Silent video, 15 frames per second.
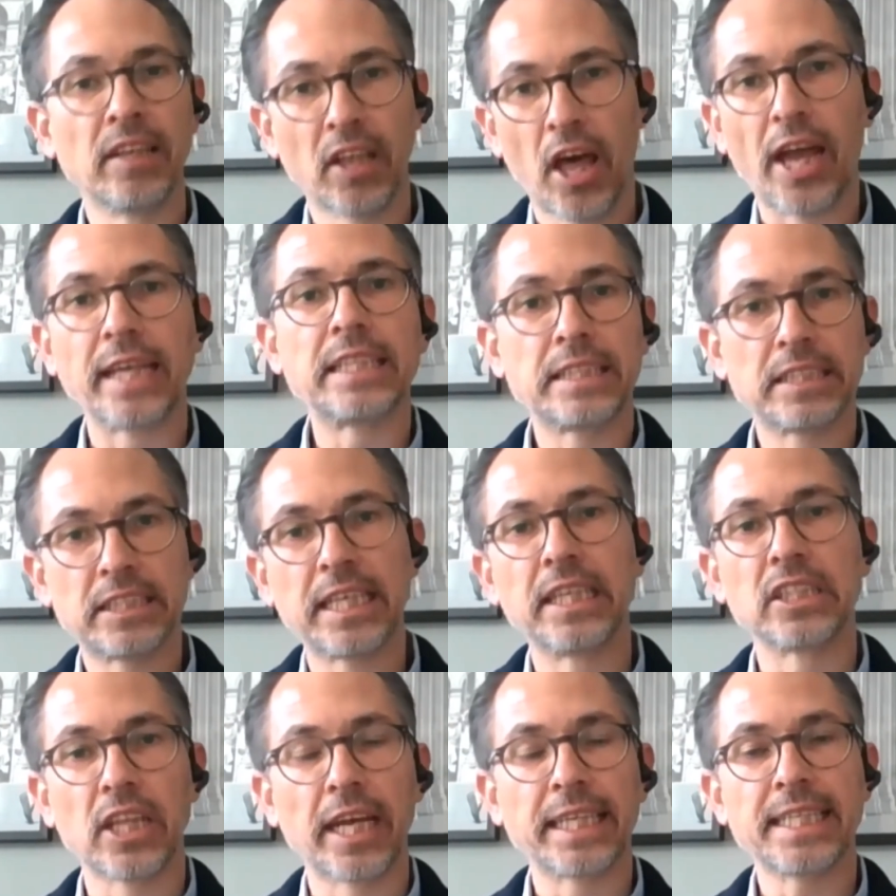like
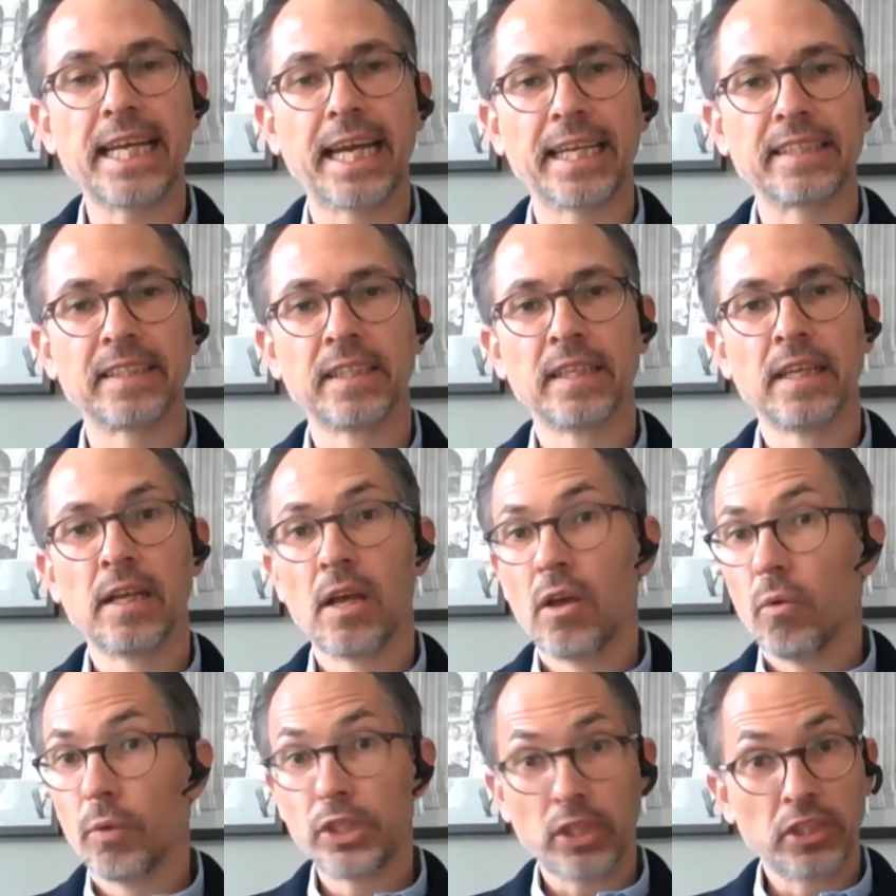things like that,
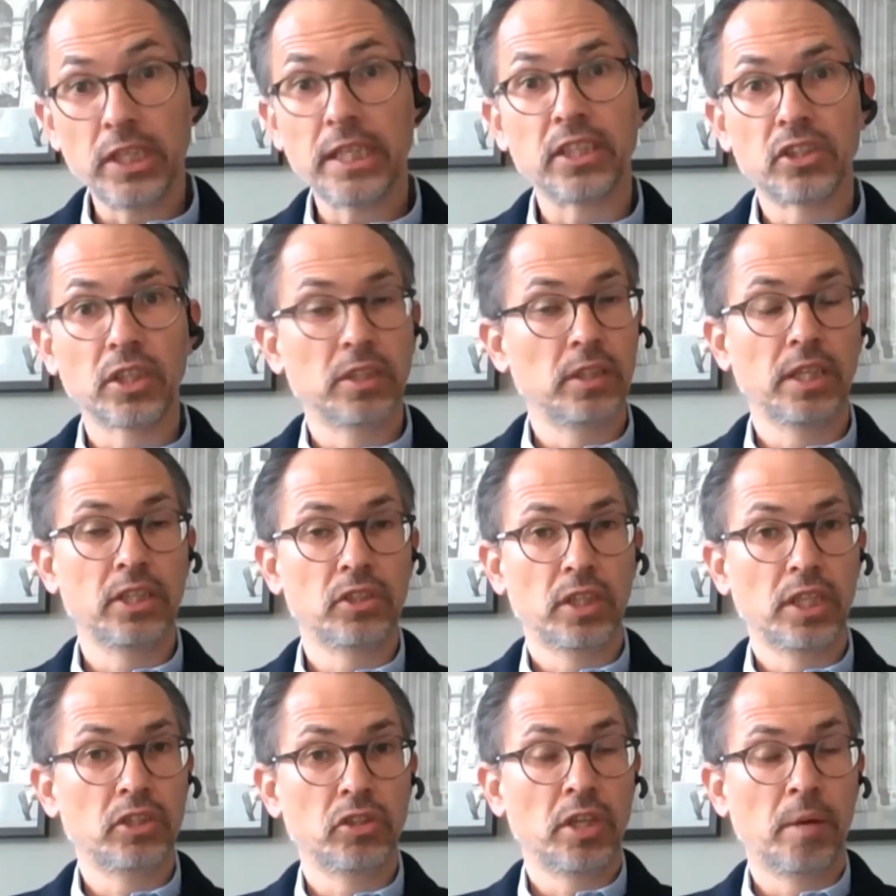which I think is
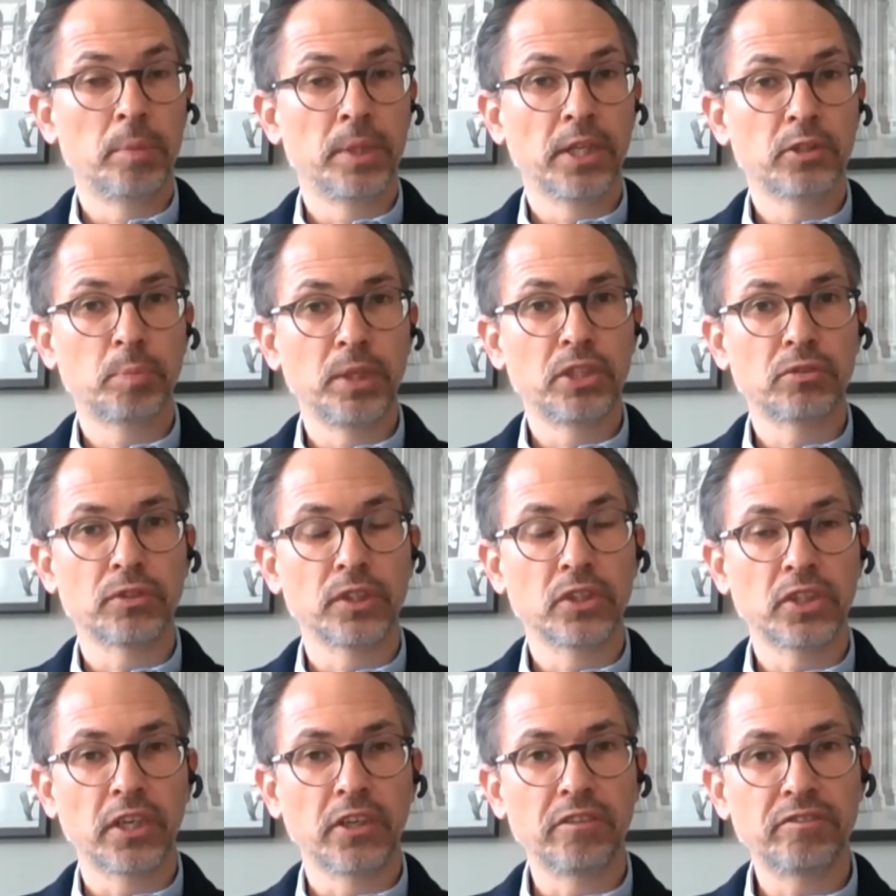a number that speaks for
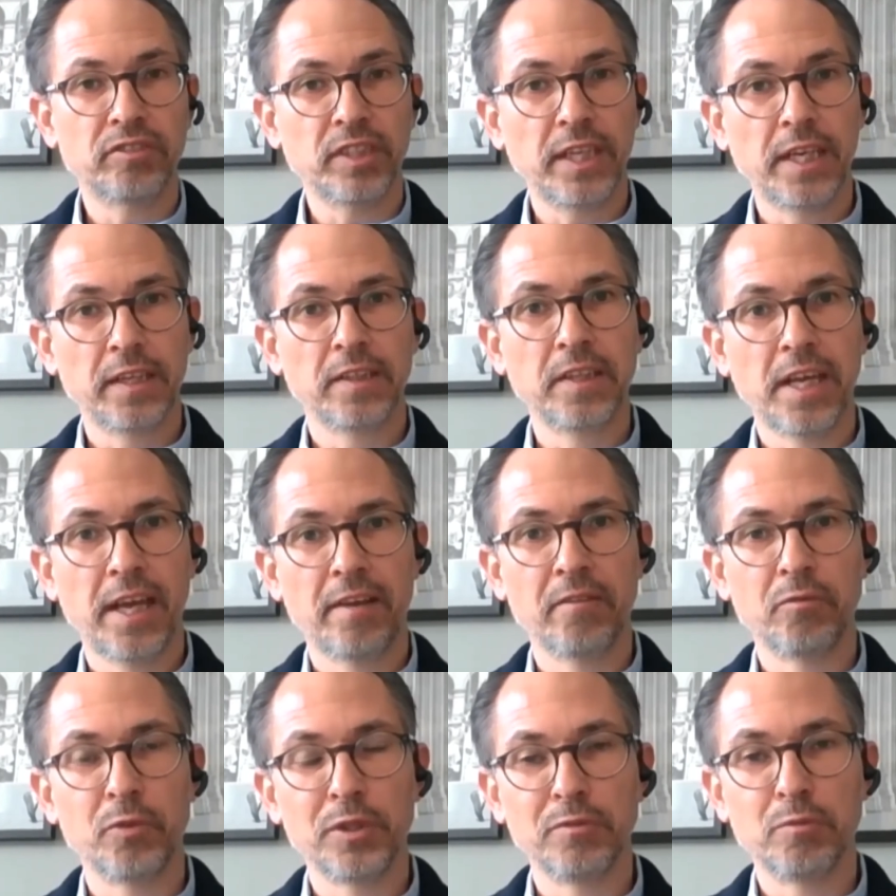itself, and
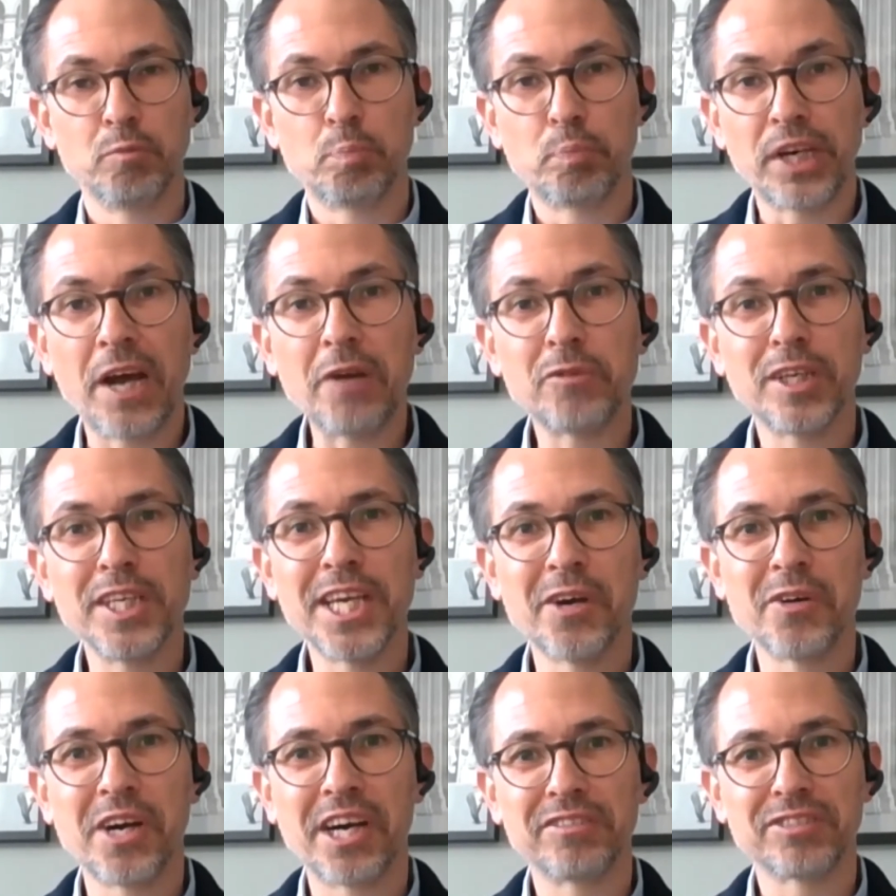we proudly
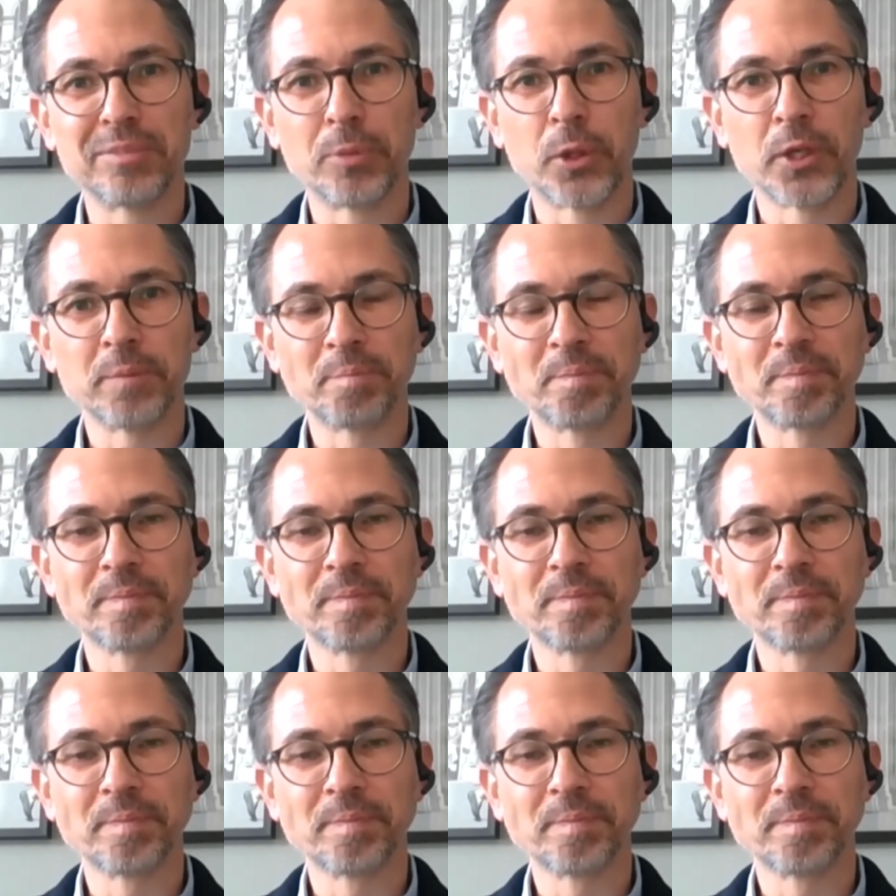go after more.